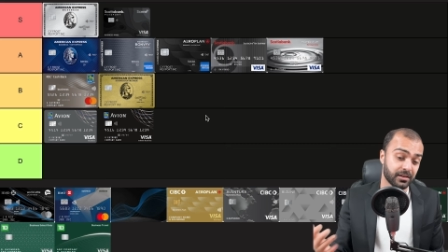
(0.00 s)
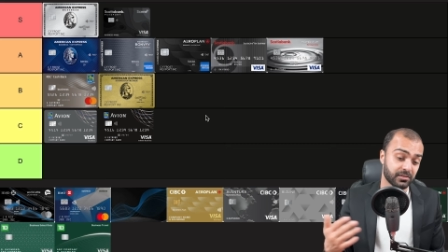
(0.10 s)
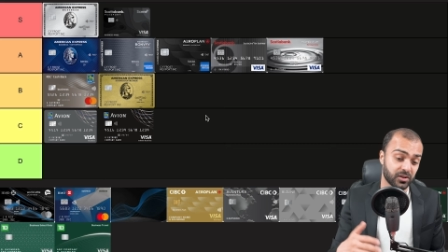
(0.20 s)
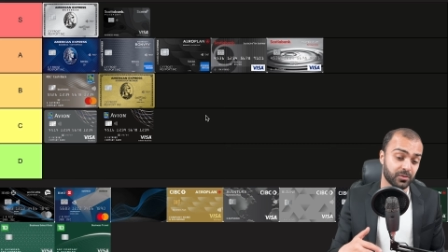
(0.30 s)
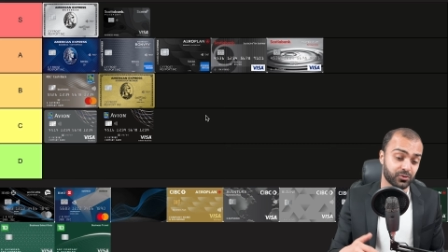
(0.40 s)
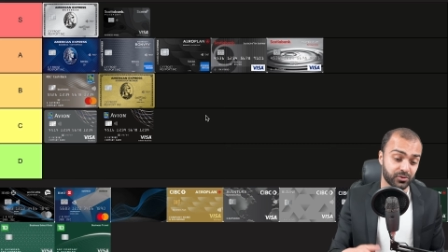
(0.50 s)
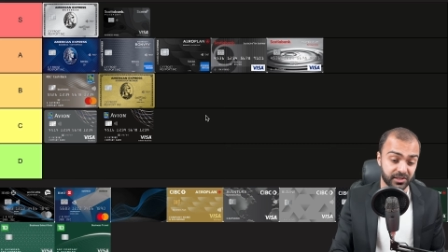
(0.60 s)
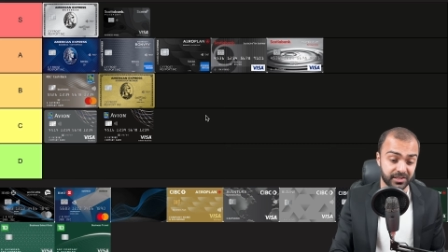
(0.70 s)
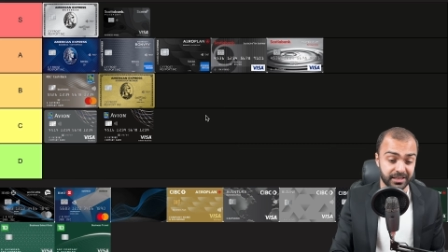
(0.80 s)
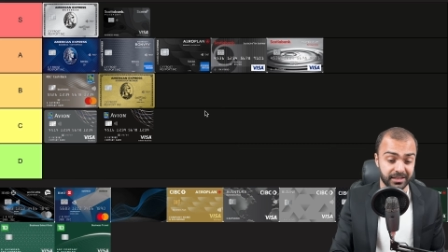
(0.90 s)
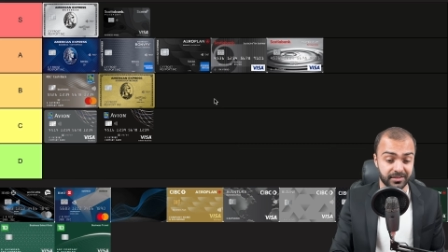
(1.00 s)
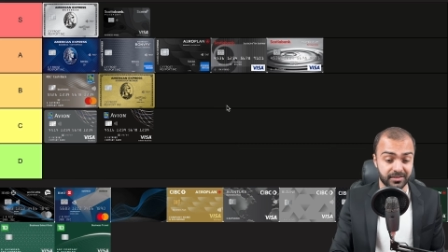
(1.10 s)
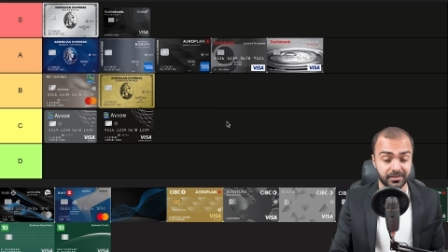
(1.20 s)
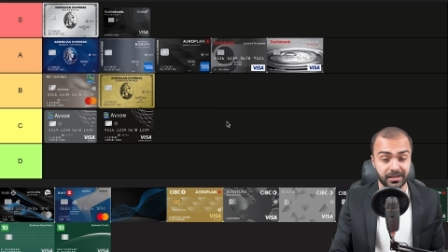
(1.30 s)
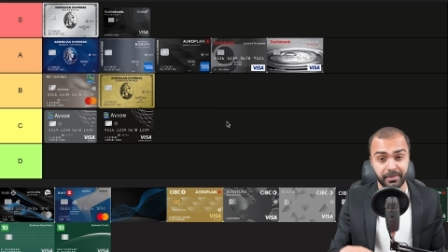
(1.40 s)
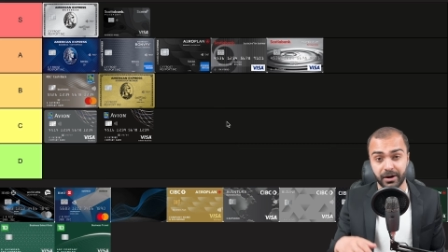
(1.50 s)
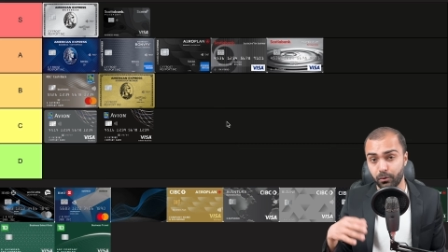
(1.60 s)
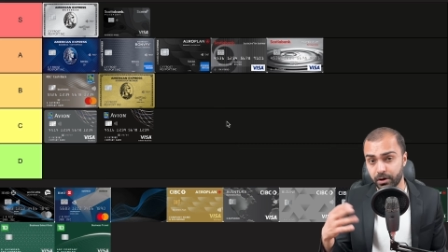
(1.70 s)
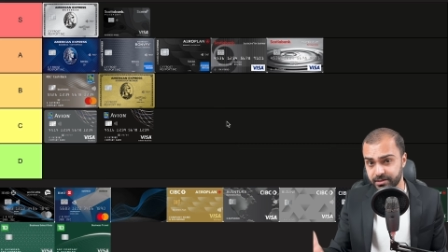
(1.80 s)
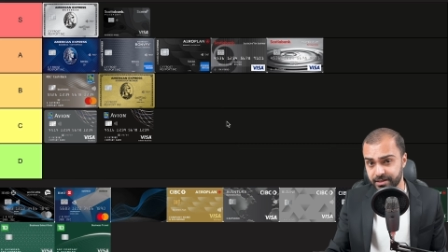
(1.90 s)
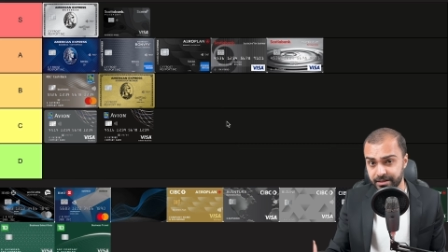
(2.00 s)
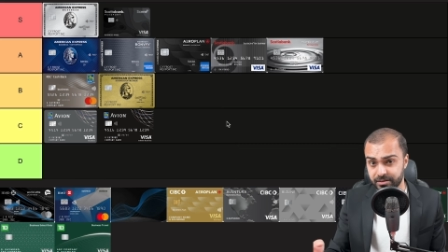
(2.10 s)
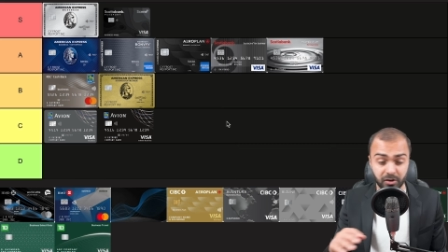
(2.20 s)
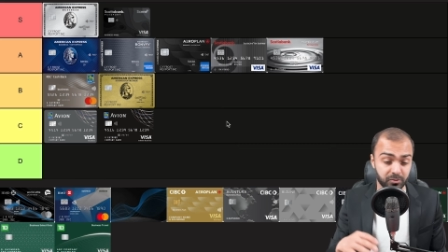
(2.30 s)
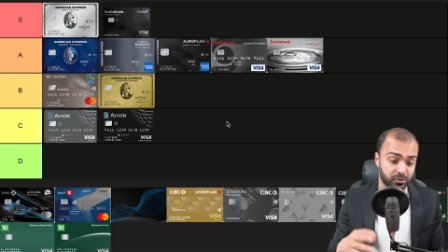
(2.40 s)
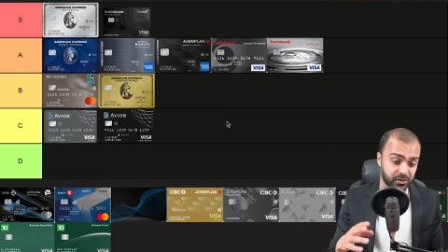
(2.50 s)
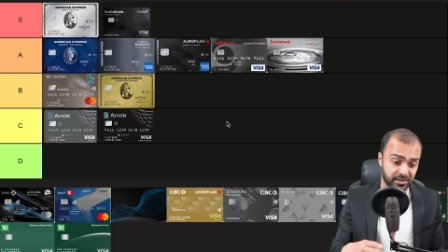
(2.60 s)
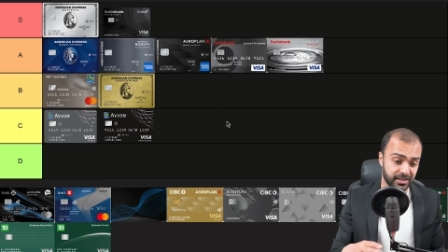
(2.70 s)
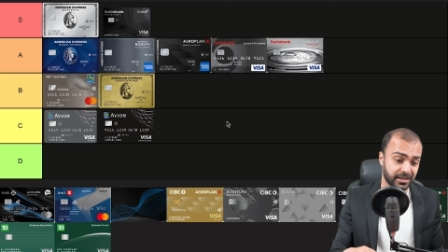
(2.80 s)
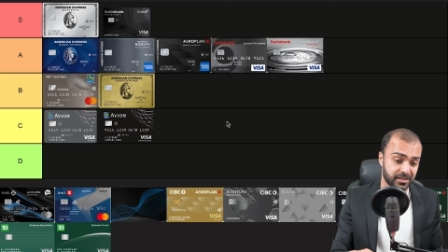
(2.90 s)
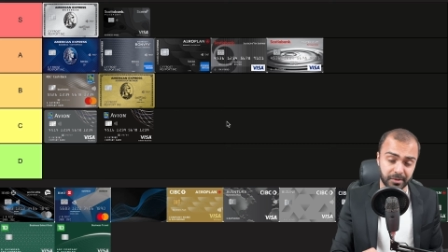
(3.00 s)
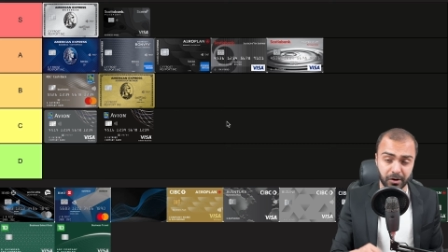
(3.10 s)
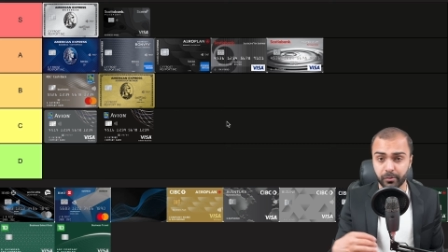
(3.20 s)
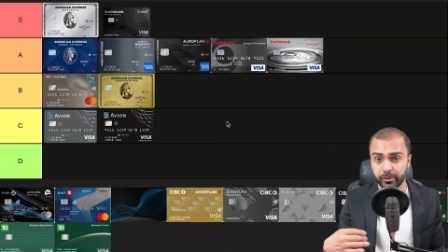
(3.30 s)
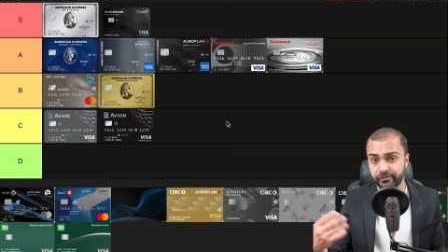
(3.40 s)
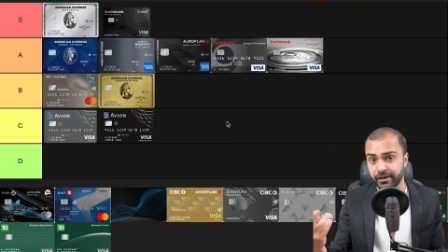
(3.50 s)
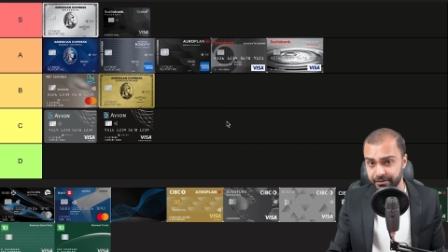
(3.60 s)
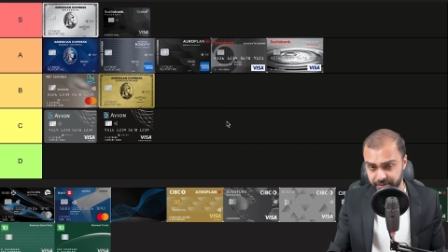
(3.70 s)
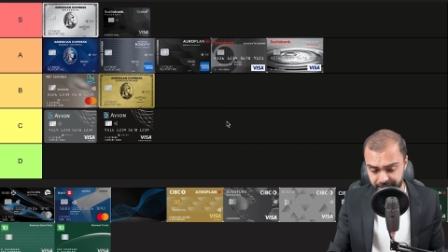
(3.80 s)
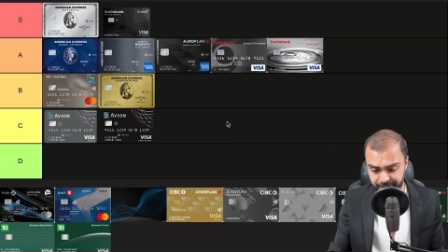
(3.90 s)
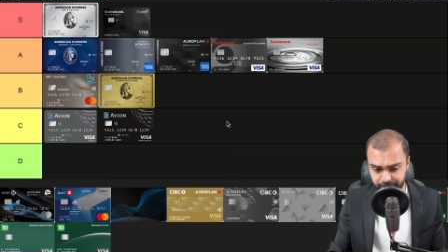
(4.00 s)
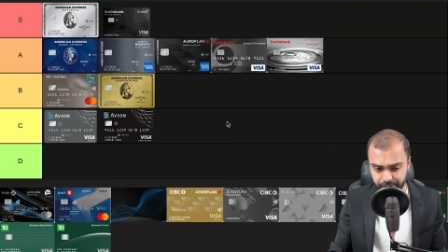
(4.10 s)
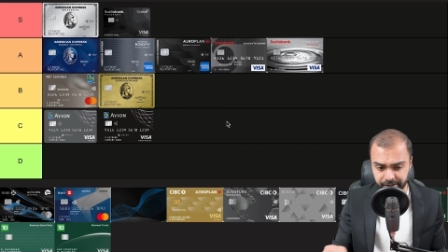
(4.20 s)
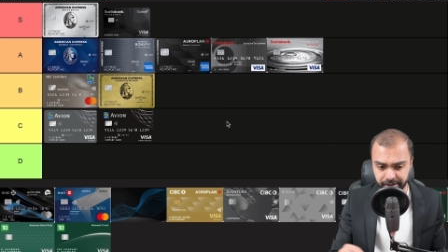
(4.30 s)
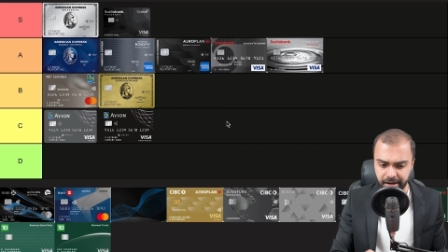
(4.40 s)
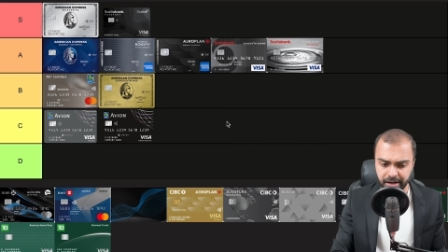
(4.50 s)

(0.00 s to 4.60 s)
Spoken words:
Some sources say it's about 1 cent. Some sources say it's about 1.5 cents, right?